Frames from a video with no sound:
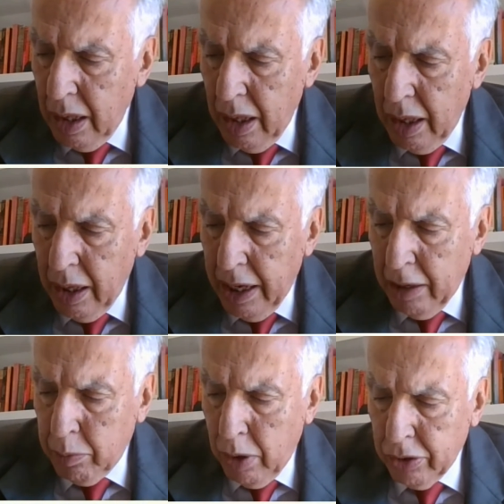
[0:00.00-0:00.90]
It
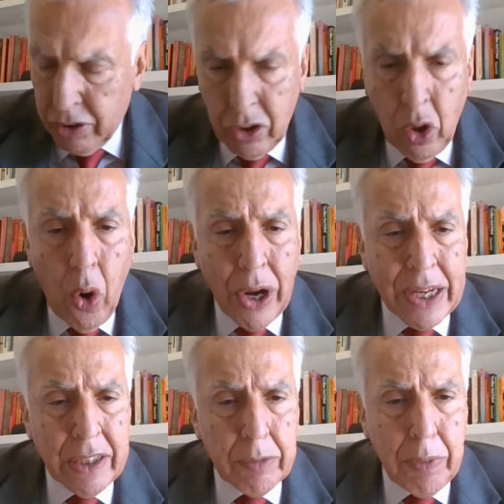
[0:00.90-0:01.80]
was
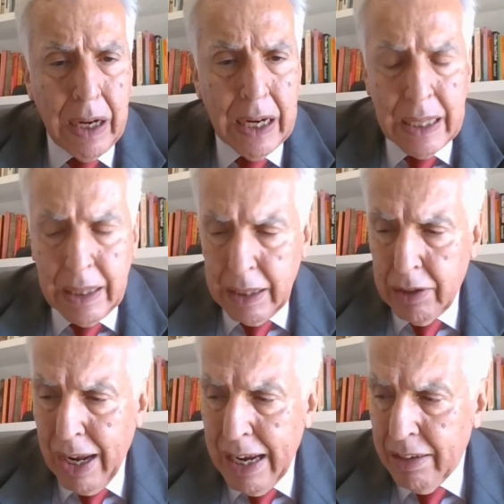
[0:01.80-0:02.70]
coined by the
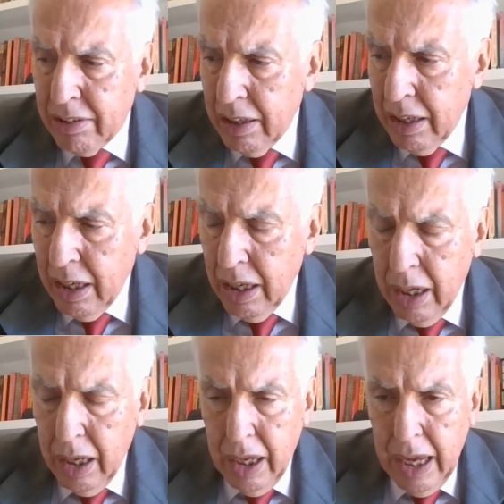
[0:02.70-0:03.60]
great
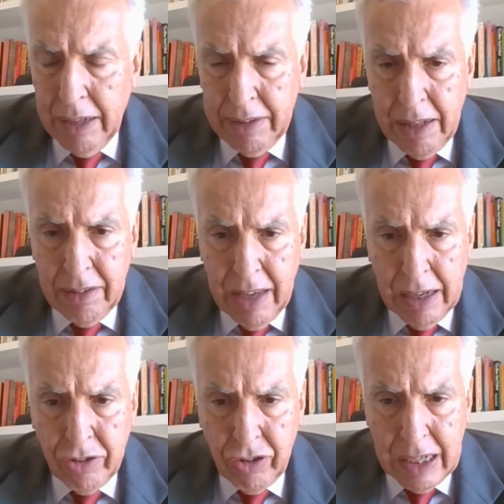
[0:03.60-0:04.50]
18th
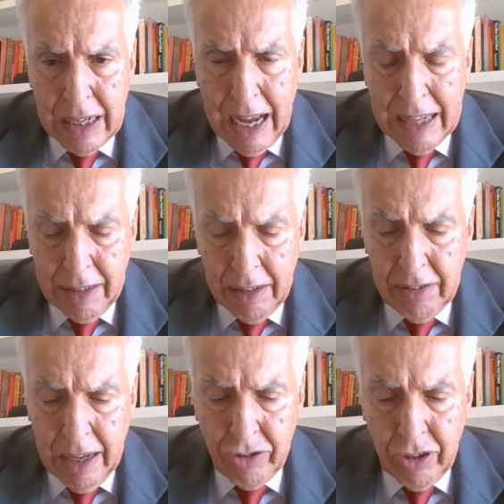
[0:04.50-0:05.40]
century, 19th
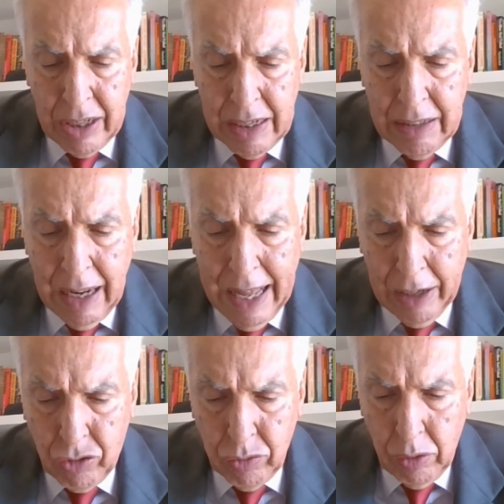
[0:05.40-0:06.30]
century
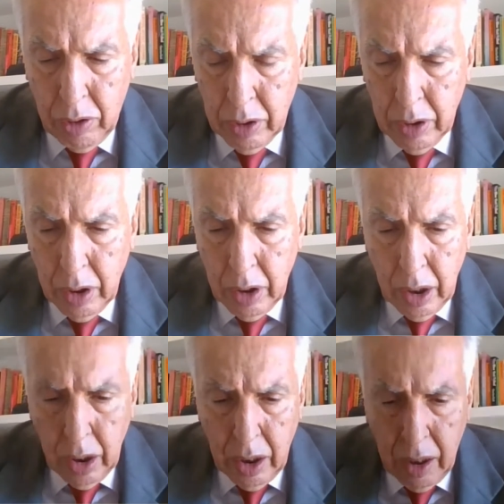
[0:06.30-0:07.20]
intellectual
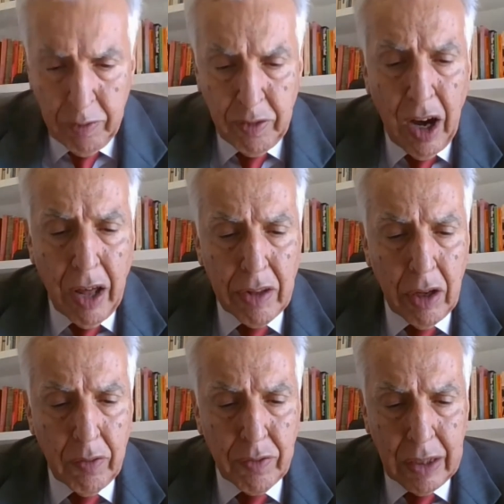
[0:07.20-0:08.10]
father
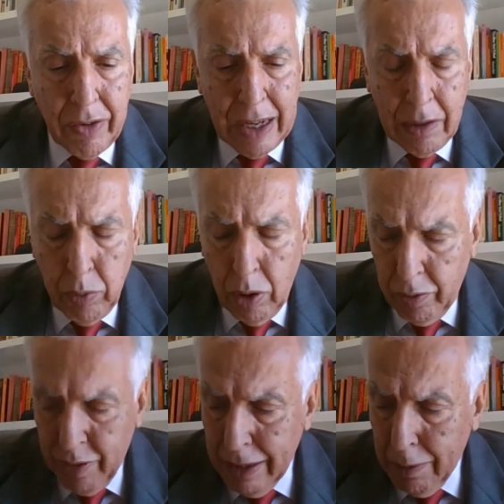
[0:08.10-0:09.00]
of the Greek War of
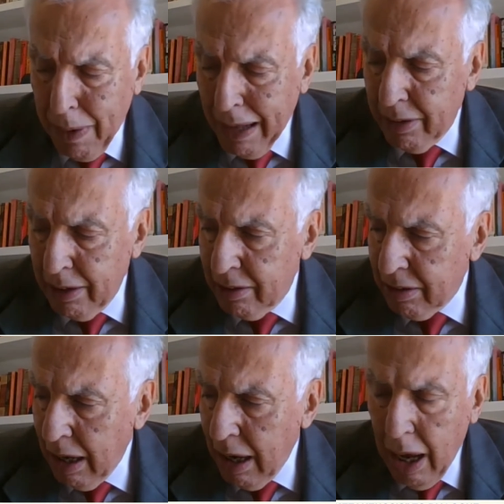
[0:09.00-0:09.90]
Independence,
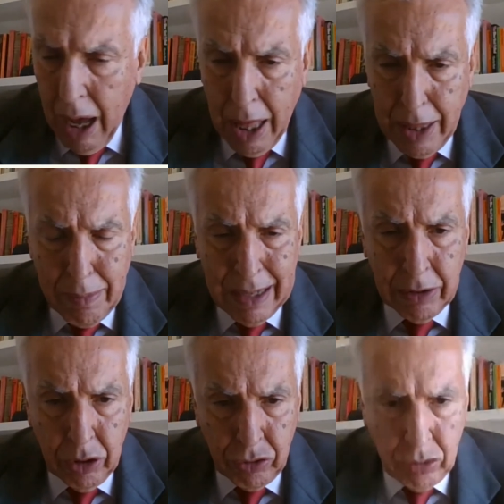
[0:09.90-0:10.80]

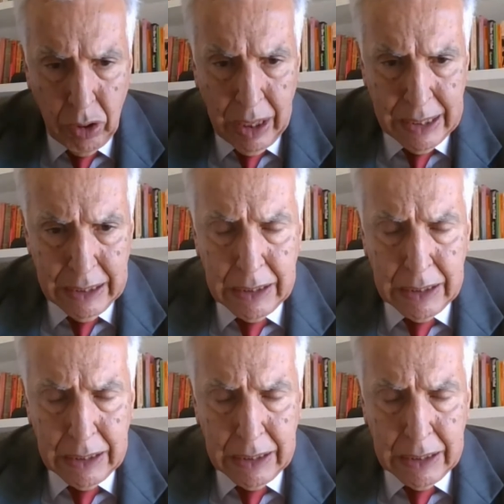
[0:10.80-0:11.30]
Diamandouros,